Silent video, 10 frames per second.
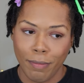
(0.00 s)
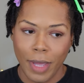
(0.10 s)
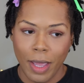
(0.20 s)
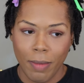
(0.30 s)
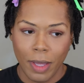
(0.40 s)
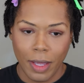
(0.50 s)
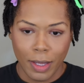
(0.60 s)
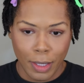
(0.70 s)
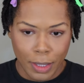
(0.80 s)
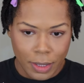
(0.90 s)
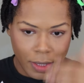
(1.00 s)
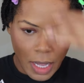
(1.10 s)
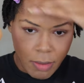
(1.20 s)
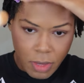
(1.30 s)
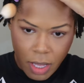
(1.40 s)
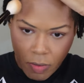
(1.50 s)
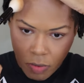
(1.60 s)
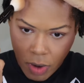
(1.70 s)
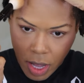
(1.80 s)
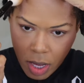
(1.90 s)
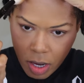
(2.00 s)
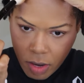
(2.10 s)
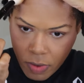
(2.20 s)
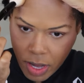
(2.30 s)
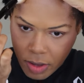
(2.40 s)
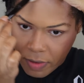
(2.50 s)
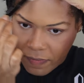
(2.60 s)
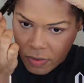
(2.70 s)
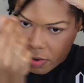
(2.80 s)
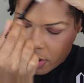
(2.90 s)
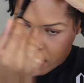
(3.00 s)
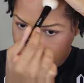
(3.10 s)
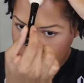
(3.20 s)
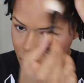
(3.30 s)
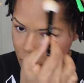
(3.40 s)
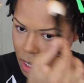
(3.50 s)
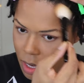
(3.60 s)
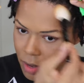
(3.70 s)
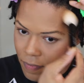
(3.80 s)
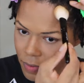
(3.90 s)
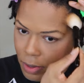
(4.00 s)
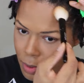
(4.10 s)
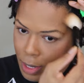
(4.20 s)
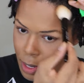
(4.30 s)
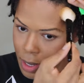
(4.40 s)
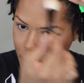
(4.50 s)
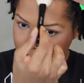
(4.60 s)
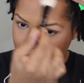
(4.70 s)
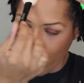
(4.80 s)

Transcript: Baby, same thing, we're right here around the forehead, I mean, yeah, the forehead.